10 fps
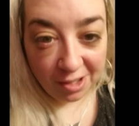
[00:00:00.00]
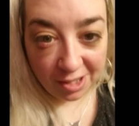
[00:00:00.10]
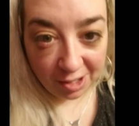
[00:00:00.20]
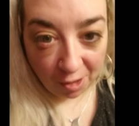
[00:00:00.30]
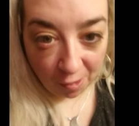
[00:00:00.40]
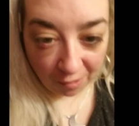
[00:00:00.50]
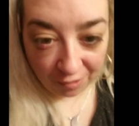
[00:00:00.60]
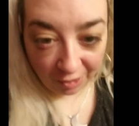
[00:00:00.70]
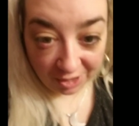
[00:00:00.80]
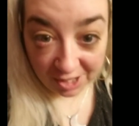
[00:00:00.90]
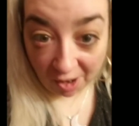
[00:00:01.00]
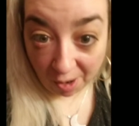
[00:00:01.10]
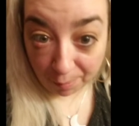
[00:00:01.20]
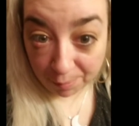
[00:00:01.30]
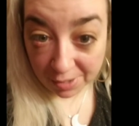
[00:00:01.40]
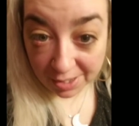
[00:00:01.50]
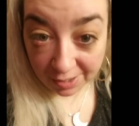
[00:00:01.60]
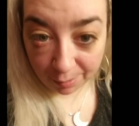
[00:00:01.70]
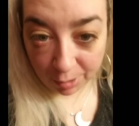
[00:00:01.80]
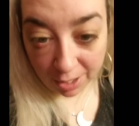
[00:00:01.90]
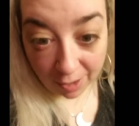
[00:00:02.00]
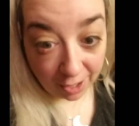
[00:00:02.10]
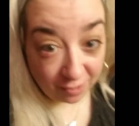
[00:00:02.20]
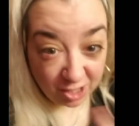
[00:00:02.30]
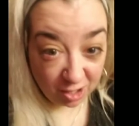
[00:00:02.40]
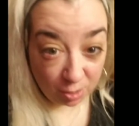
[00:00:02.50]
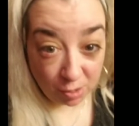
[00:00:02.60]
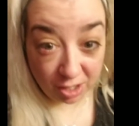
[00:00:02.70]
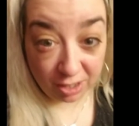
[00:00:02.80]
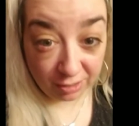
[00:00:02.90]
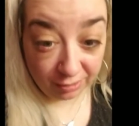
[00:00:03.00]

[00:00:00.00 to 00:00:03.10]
So fun times. But now I have to go to work.